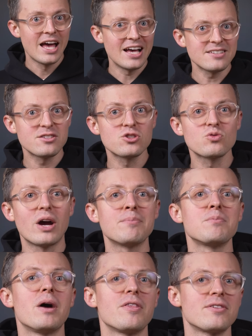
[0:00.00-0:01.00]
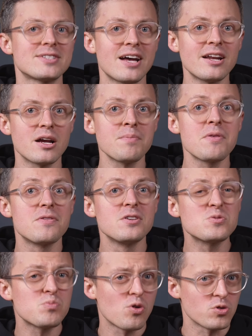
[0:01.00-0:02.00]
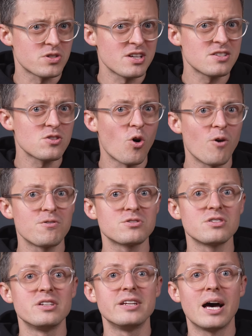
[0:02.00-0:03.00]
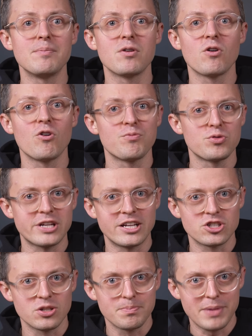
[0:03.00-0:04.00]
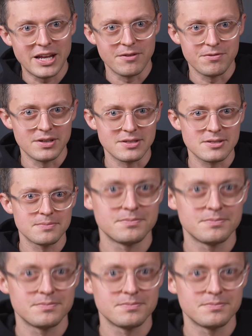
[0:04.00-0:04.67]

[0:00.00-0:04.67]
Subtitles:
As described by the startup, this process offers a number of potential benefits.